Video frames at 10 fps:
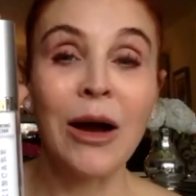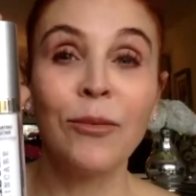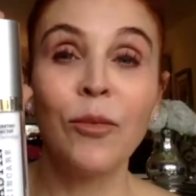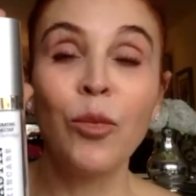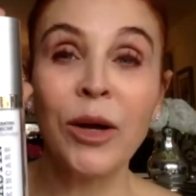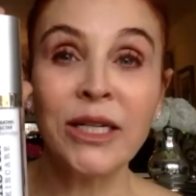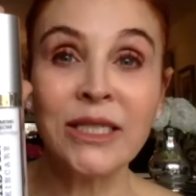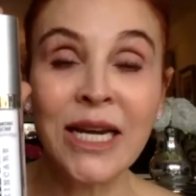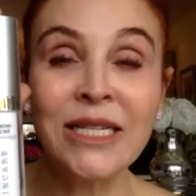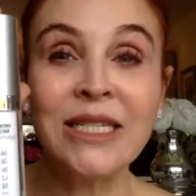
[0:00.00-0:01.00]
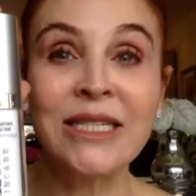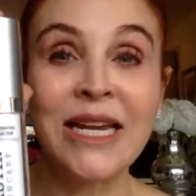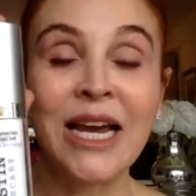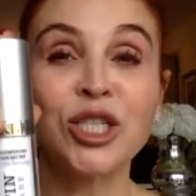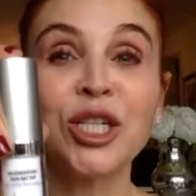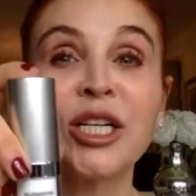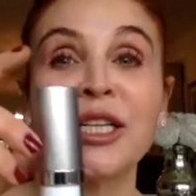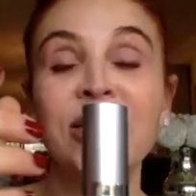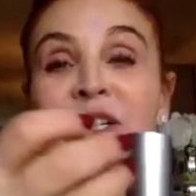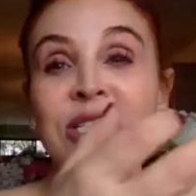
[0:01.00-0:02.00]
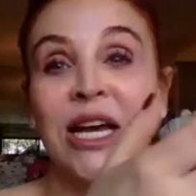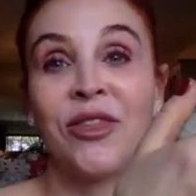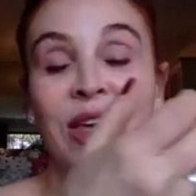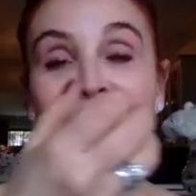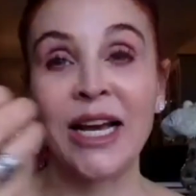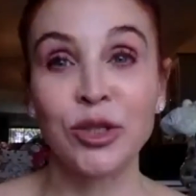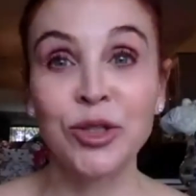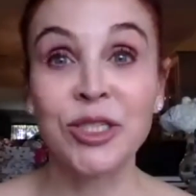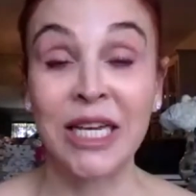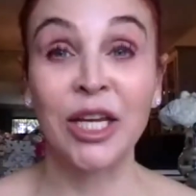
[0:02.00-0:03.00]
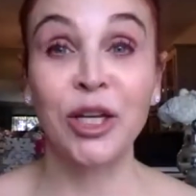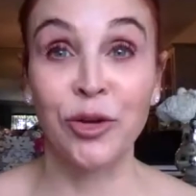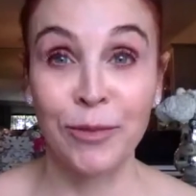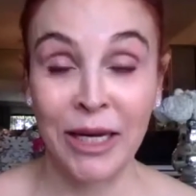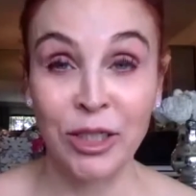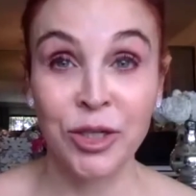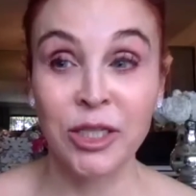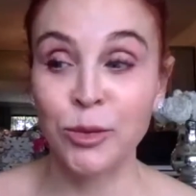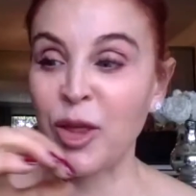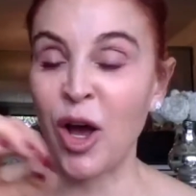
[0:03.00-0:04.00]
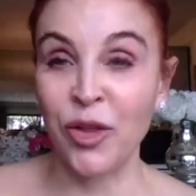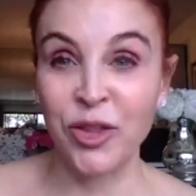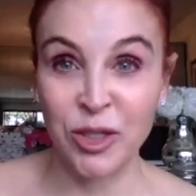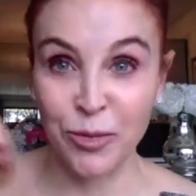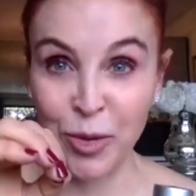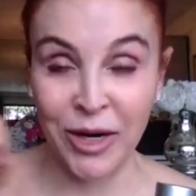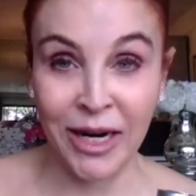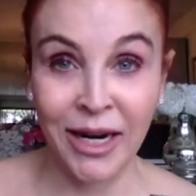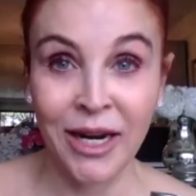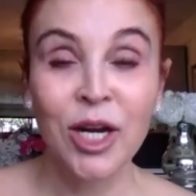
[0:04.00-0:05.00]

What it does is it actually clears out the extracellular matrix with all the debris.